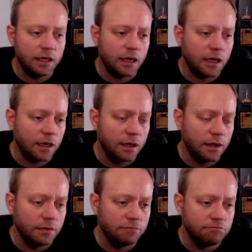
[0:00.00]

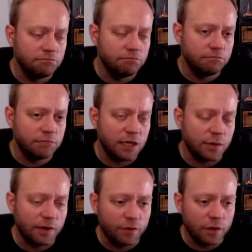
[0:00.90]

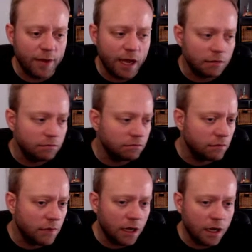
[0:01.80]
24 in the bag.
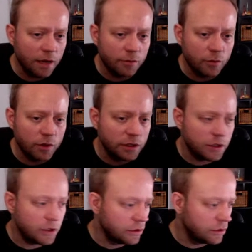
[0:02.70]
I'm going
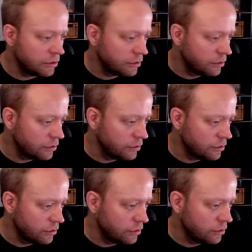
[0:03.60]

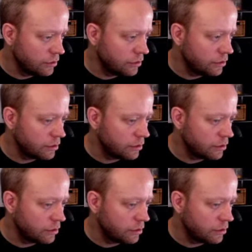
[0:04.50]
to